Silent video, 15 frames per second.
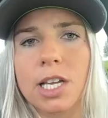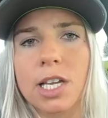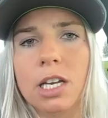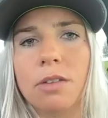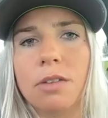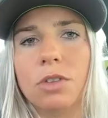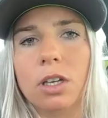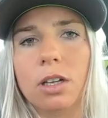
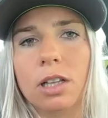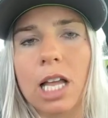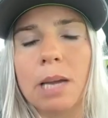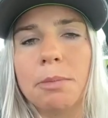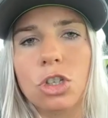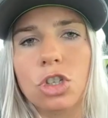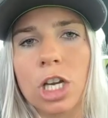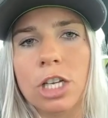of the
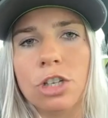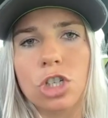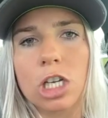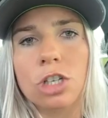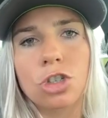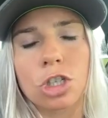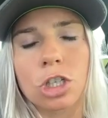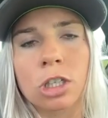climate change
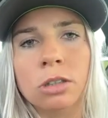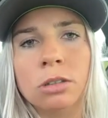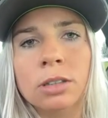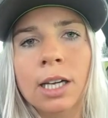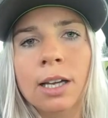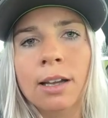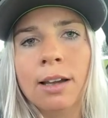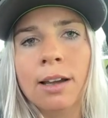issue.
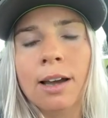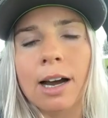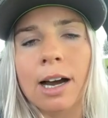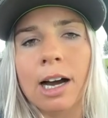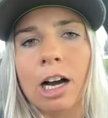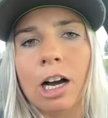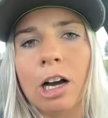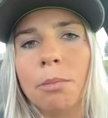
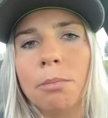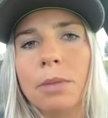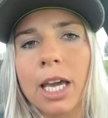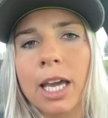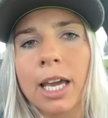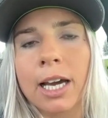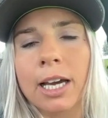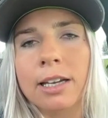Um,
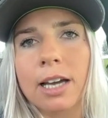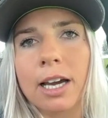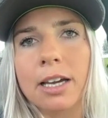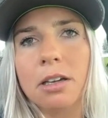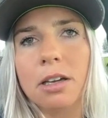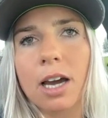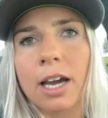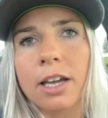and
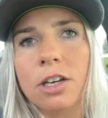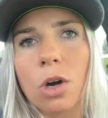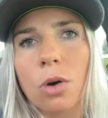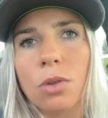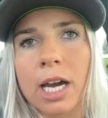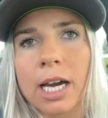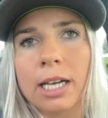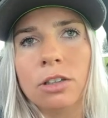I, I
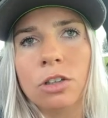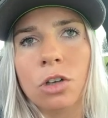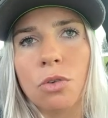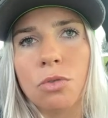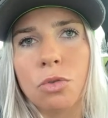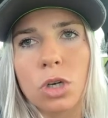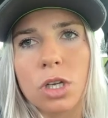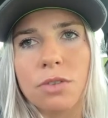know that, you know,
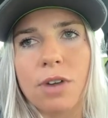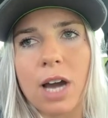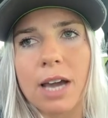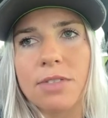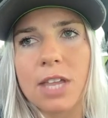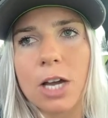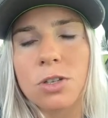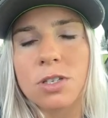
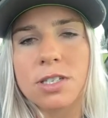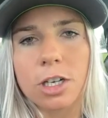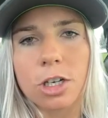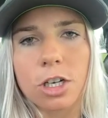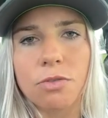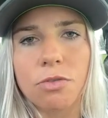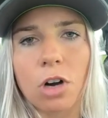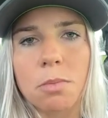45,000
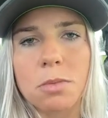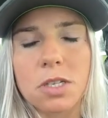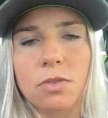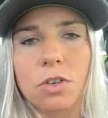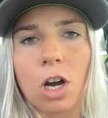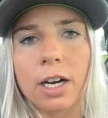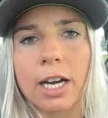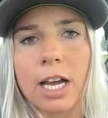dairy farms
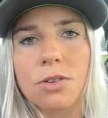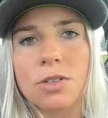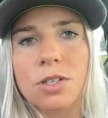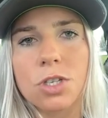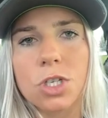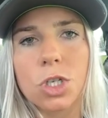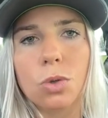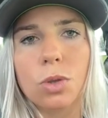have gone out
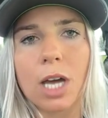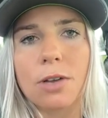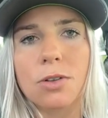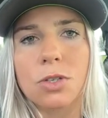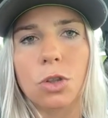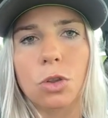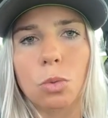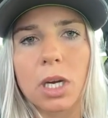since
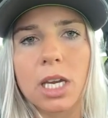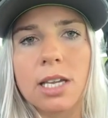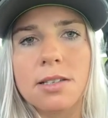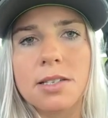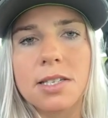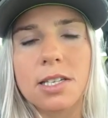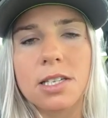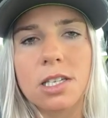2003,
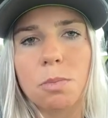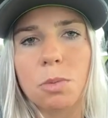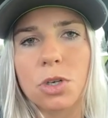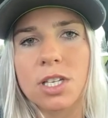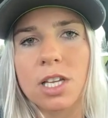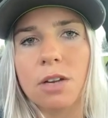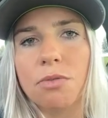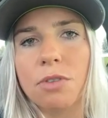and 60% of